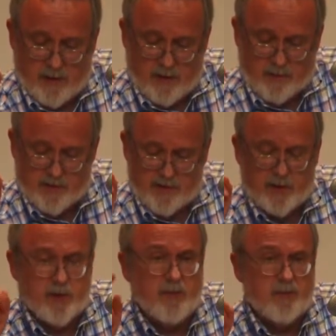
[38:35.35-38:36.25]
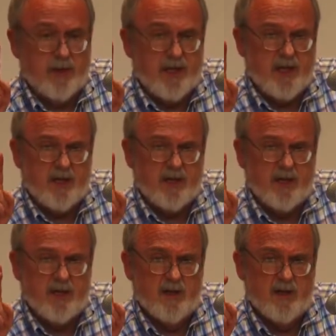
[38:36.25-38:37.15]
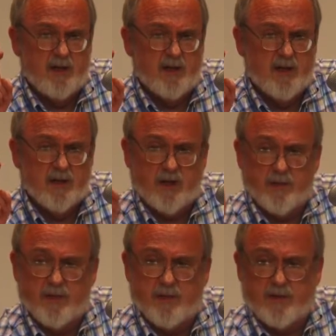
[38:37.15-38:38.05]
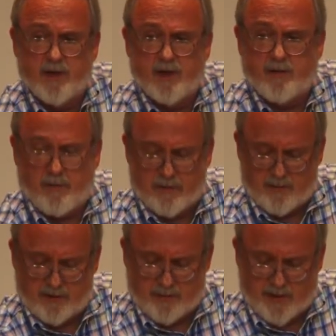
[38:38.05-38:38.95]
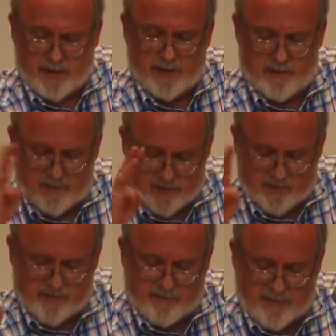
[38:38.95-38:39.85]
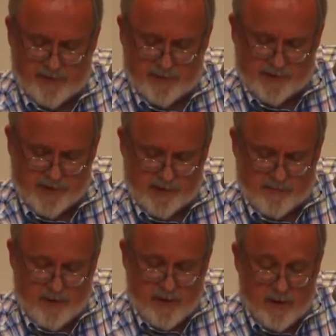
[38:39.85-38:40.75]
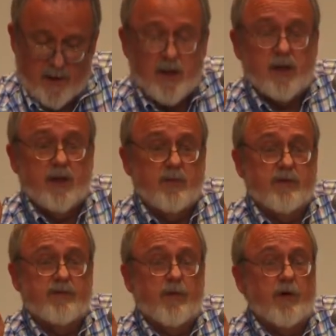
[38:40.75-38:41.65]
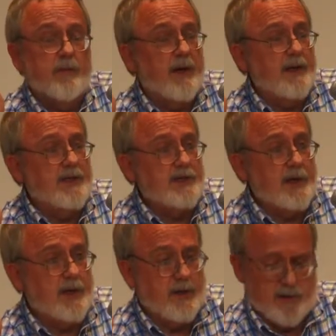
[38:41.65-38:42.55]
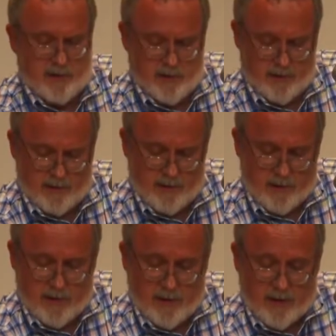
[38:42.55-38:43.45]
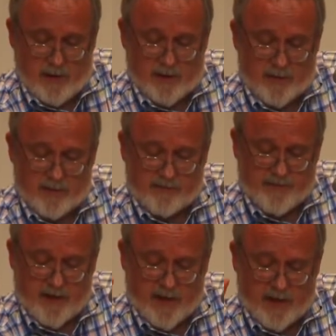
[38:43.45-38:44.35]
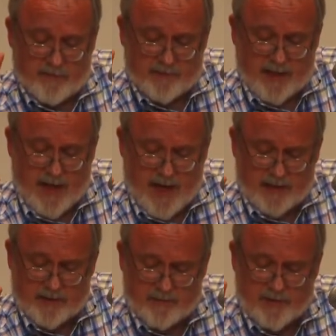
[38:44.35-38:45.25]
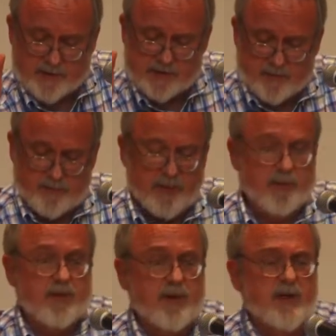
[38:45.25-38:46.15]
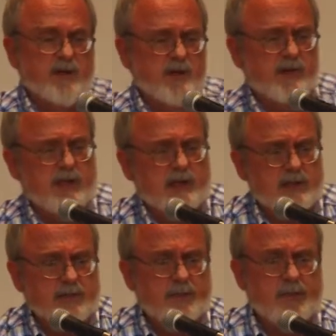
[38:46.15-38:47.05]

Number two, a meeting. Number three, of a public body, which we'll define in a second. Number four, by the chair. Number five, to act upon something within the jurisdiction.